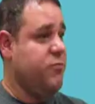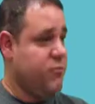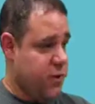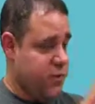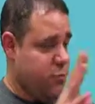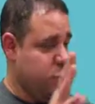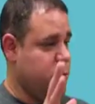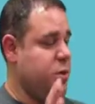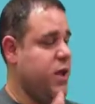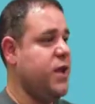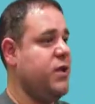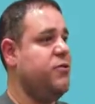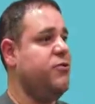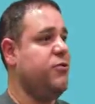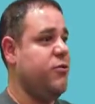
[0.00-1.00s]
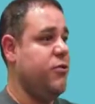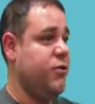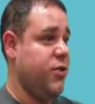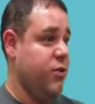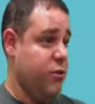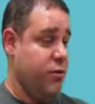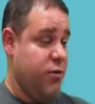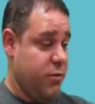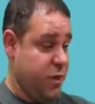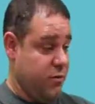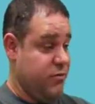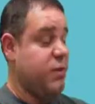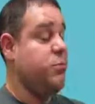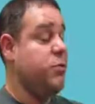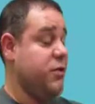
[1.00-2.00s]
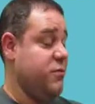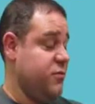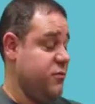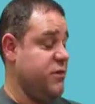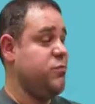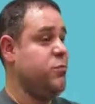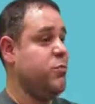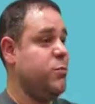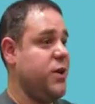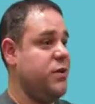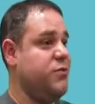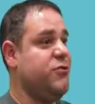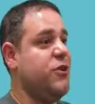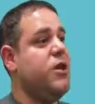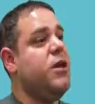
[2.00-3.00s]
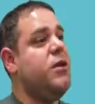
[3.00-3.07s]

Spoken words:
Facebook page or a template of a Facebook page.